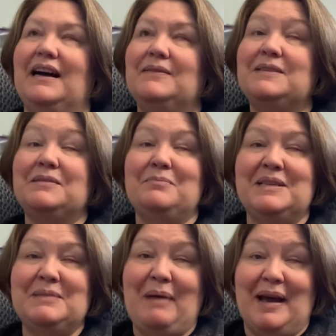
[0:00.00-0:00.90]
some
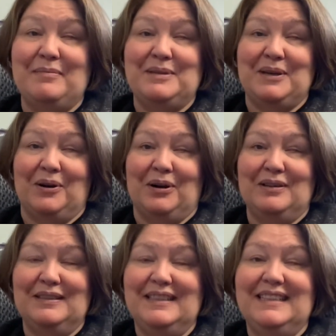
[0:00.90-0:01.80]
Miss Babs
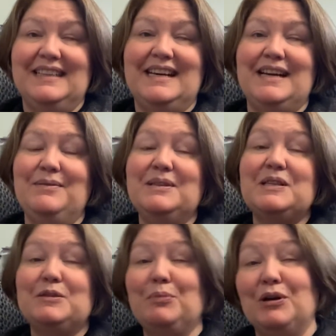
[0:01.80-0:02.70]
yarn, and it was a
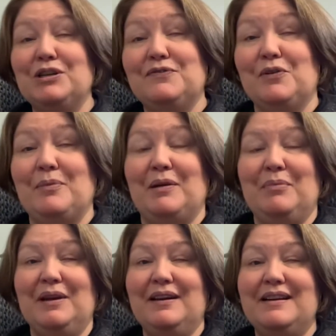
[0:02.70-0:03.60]
splurge for me
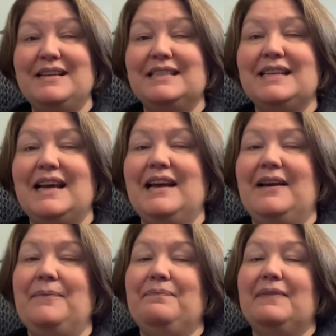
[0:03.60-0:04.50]
because,
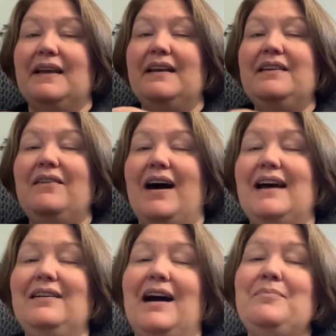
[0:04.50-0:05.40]
you know,
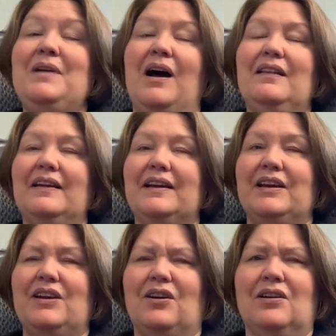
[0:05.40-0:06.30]
I'm not like a
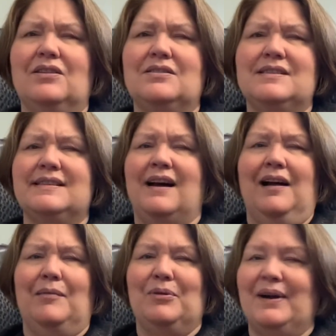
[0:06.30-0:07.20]
yarn
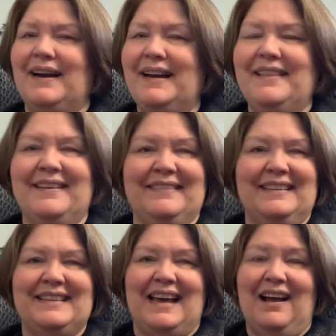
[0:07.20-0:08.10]
snob or anything
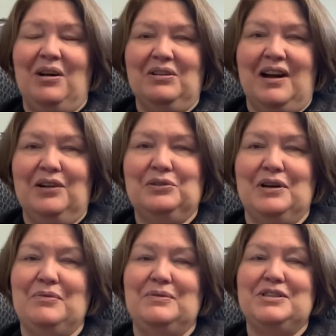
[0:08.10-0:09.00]
like that. I'll
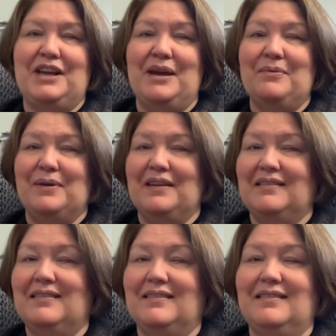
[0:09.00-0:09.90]
crochet with,
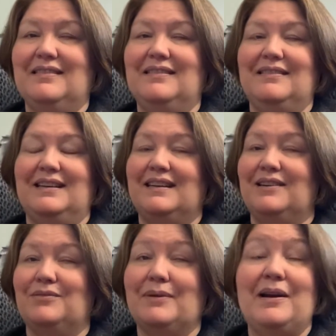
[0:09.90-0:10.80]
you
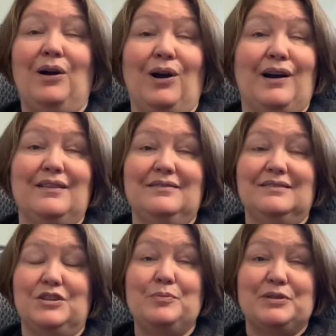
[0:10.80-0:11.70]
know, Red Heart,
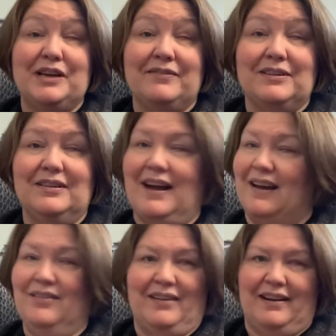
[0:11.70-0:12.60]
Super Saver. I
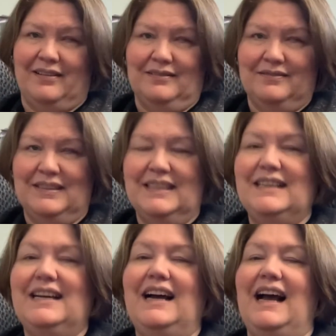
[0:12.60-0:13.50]
don't care.
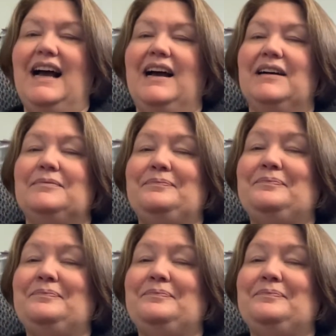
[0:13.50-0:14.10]
And